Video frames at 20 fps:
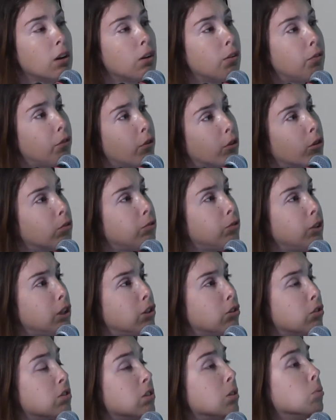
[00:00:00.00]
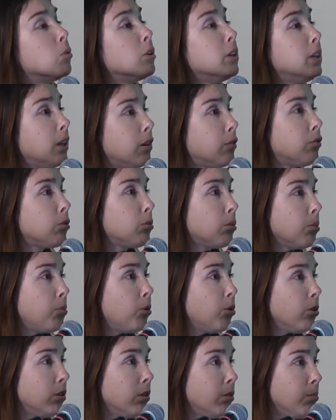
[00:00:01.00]
4 features that were never
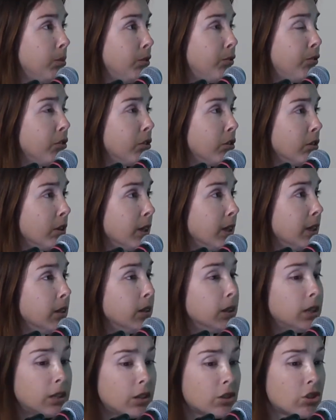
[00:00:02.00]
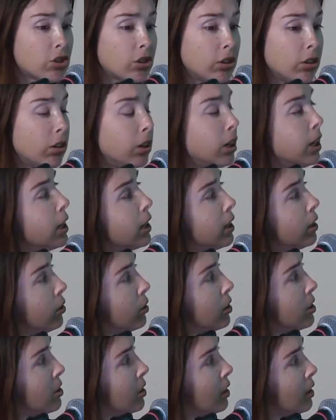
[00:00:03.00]
reported before in the literature, and you
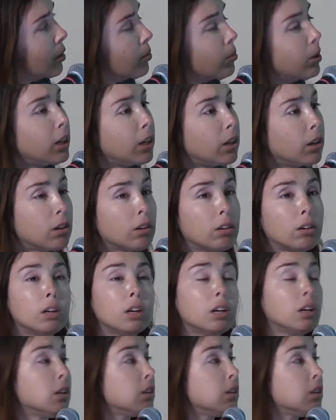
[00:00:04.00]
can see them here.